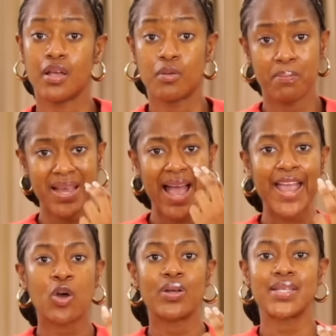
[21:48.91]
make eye
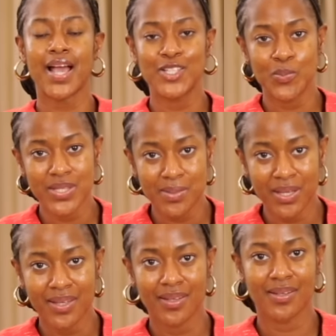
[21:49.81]
contact with
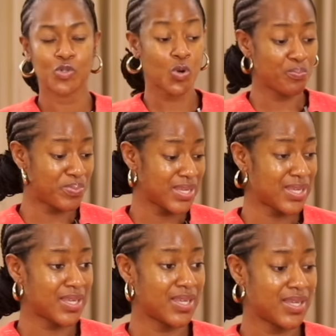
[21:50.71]
me. Don't be